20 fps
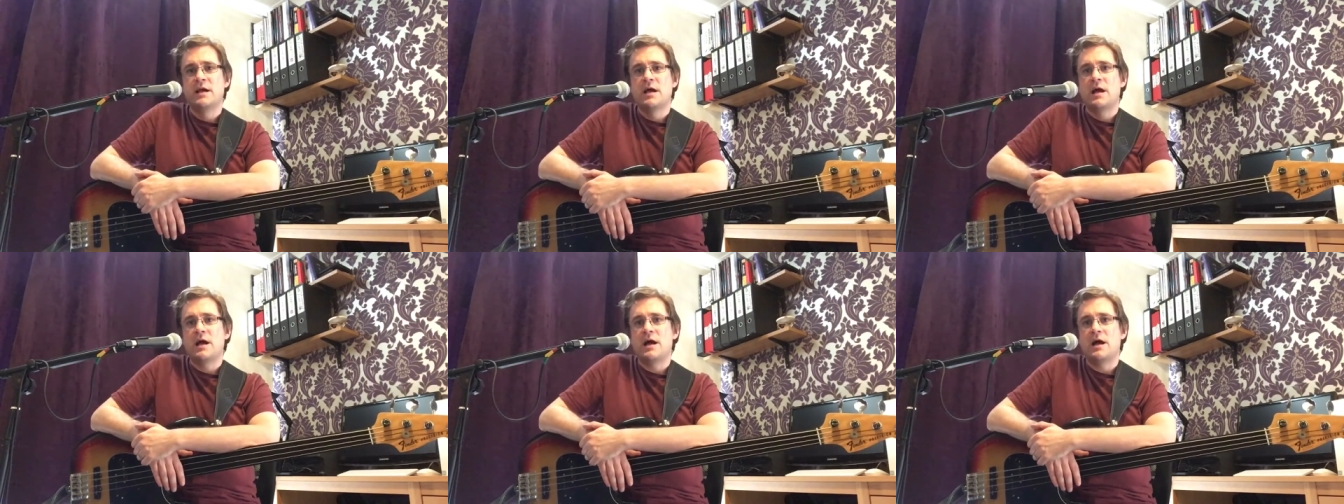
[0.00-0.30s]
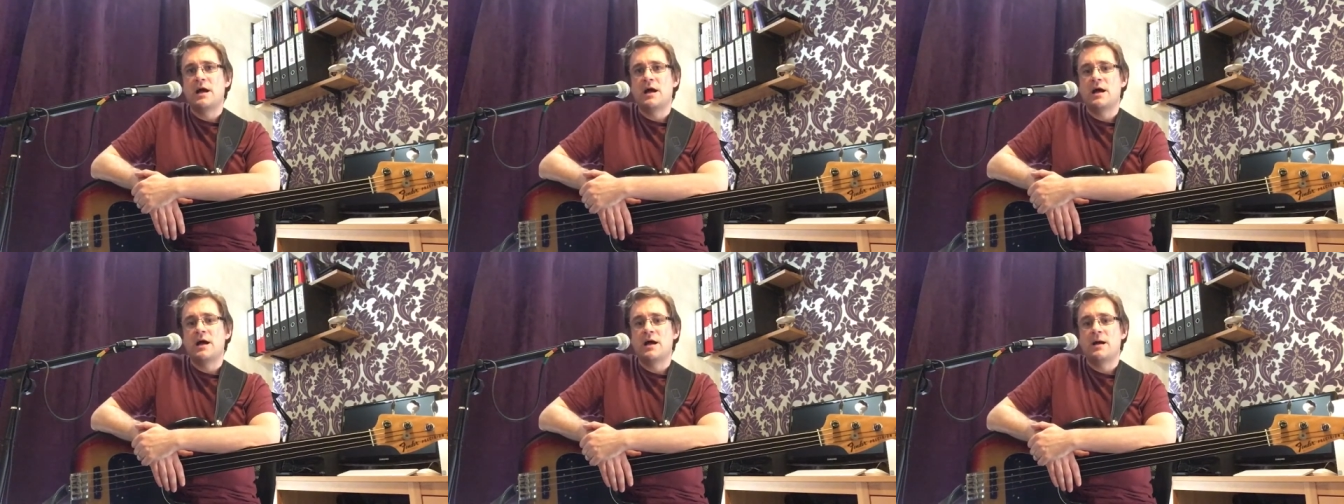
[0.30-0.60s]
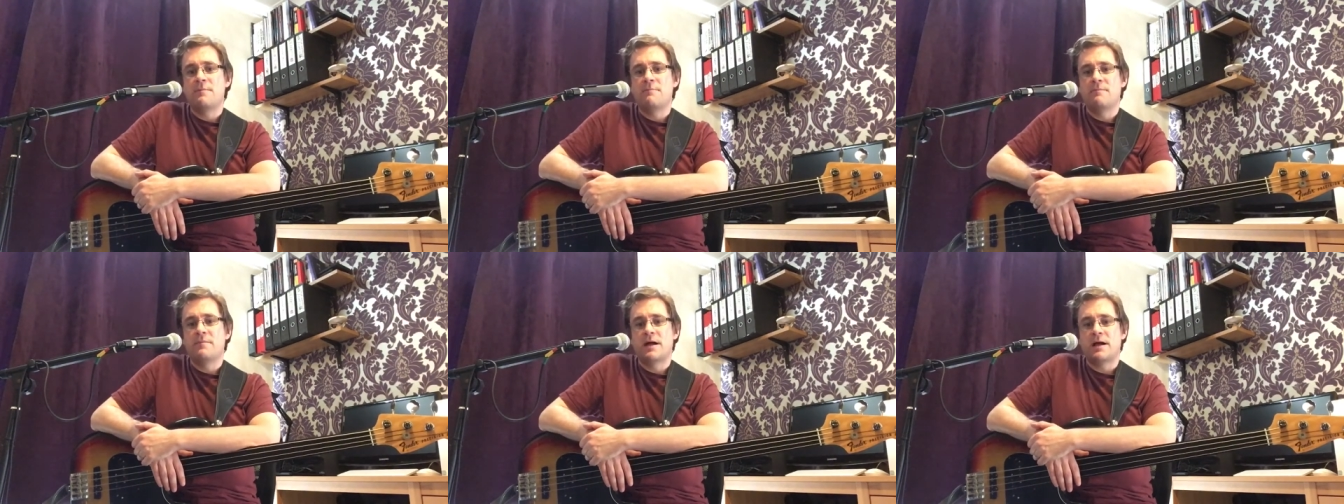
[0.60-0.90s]

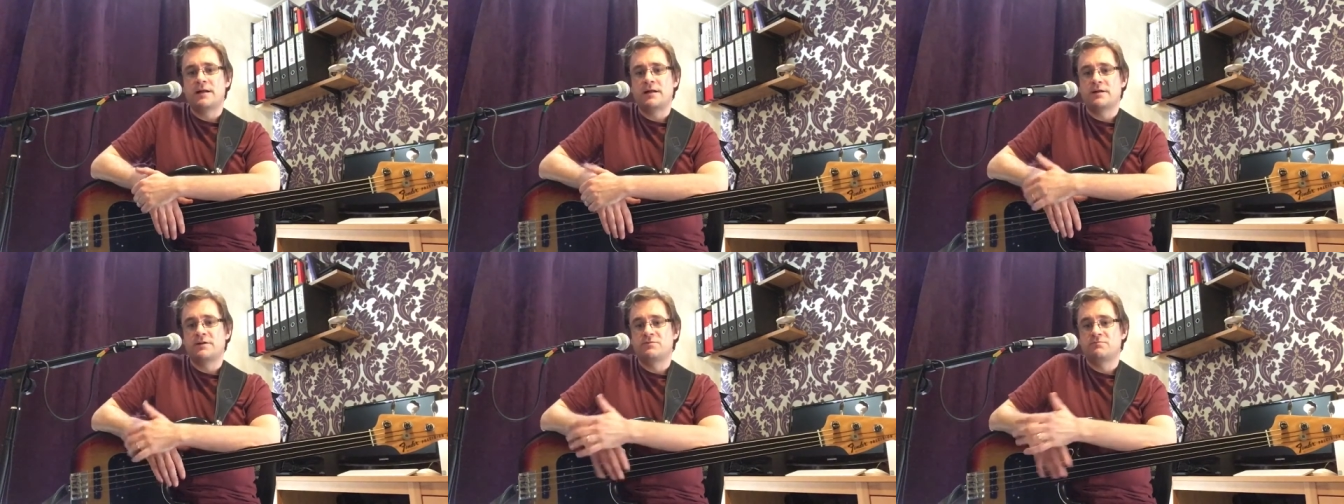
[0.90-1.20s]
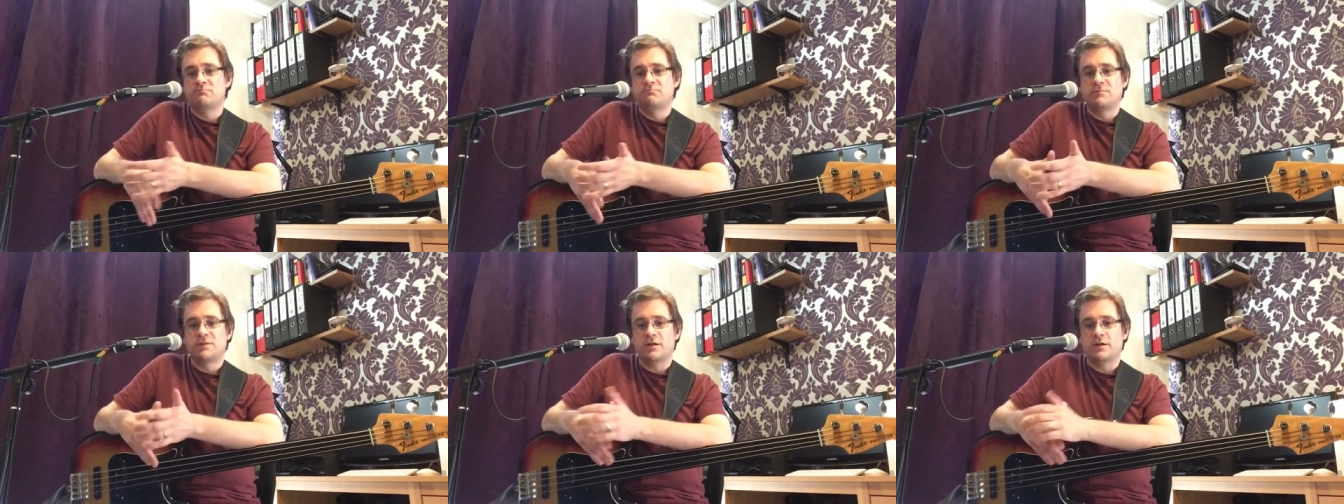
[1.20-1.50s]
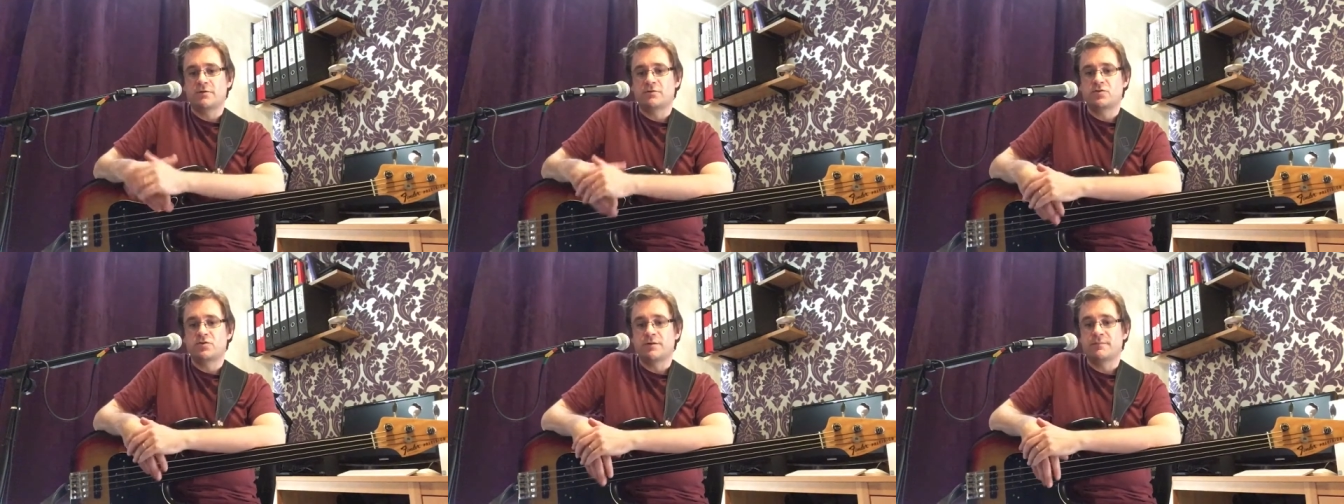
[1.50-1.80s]
And I,
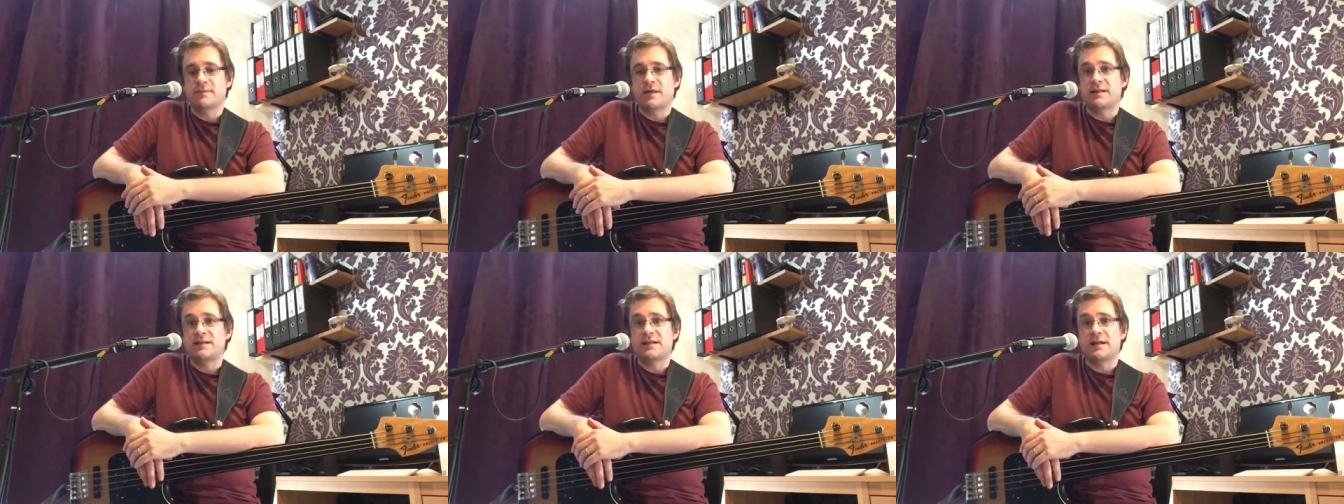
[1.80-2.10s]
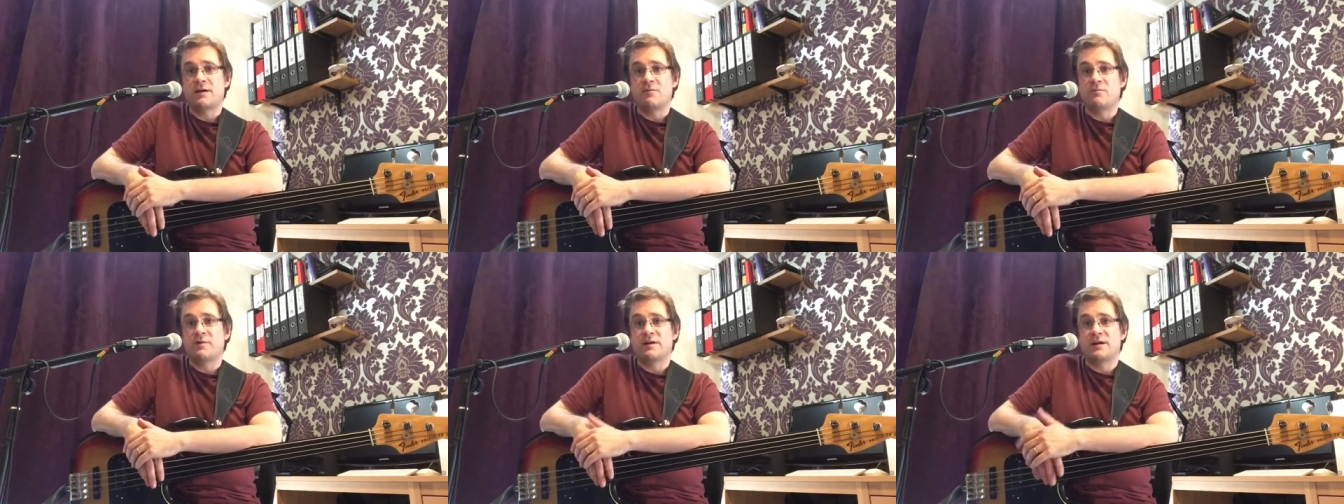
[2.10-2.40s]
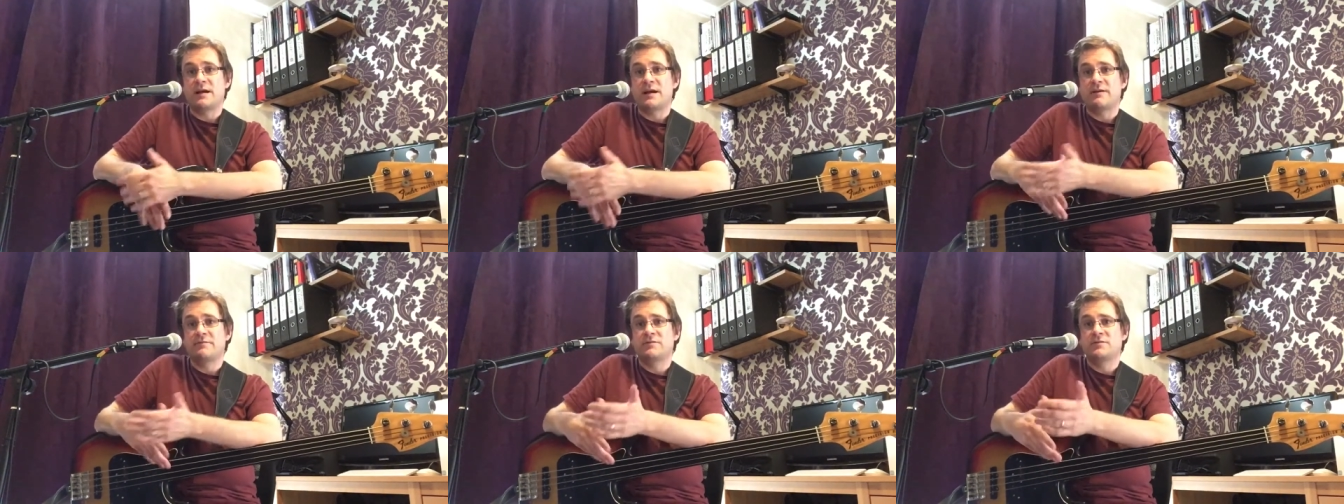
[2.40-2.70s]
trim that down when I
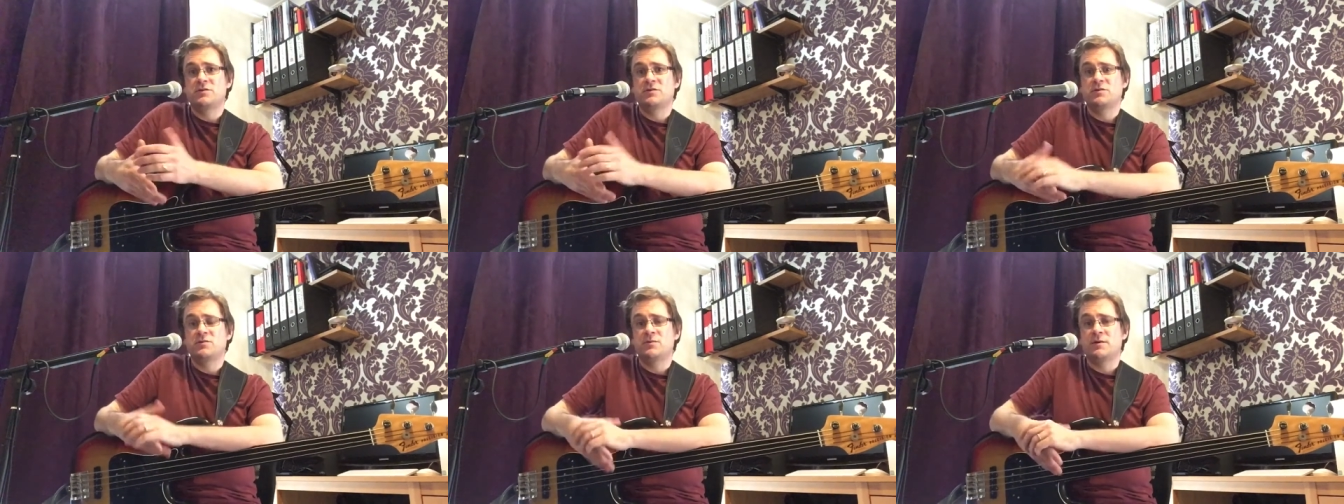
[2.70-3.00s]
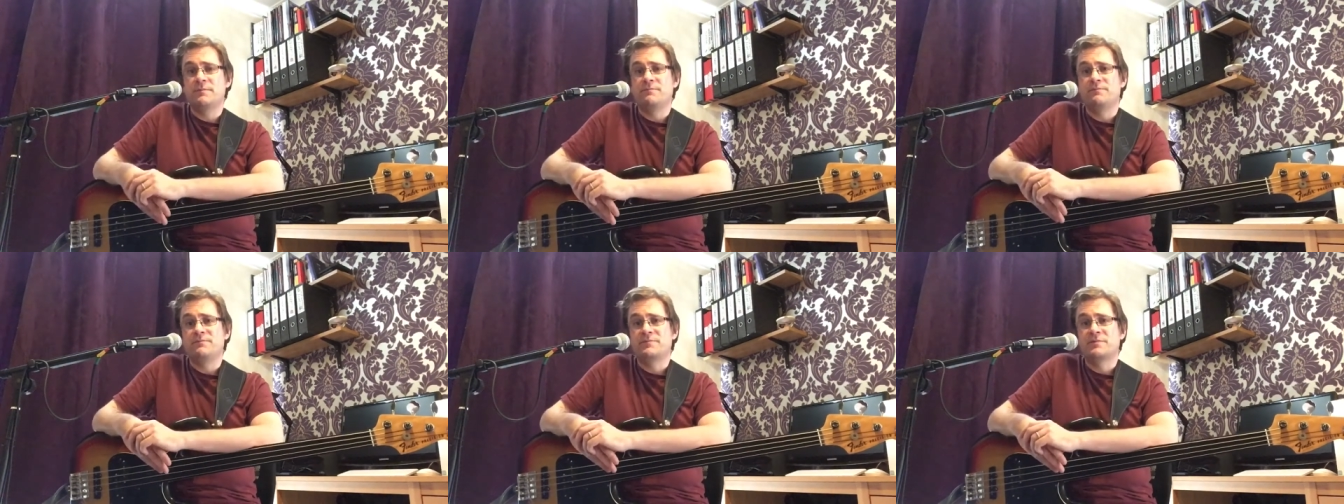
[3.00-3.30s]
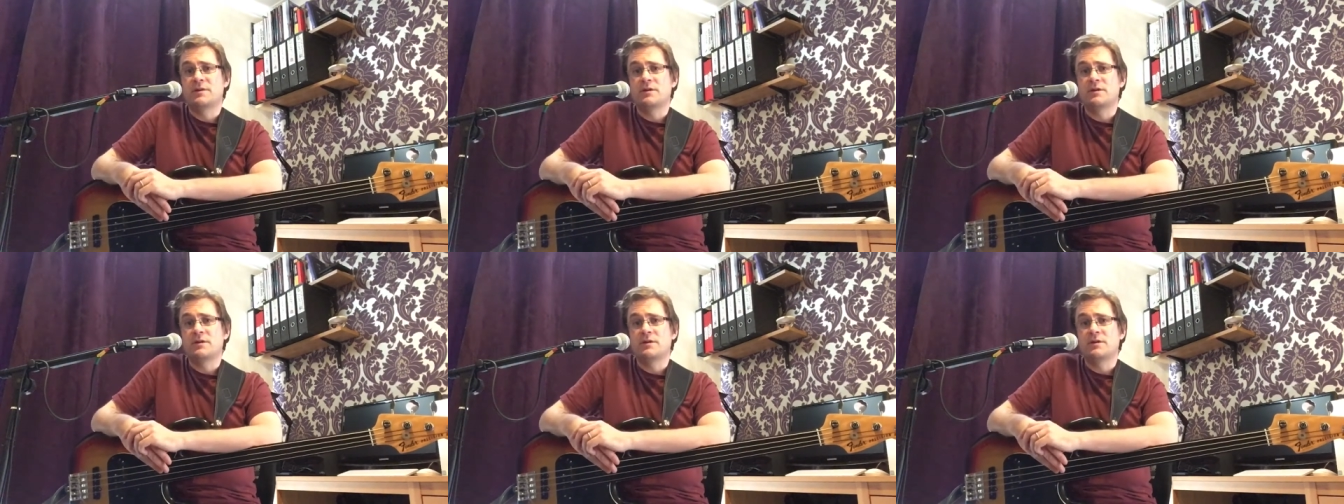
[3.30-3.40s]
have to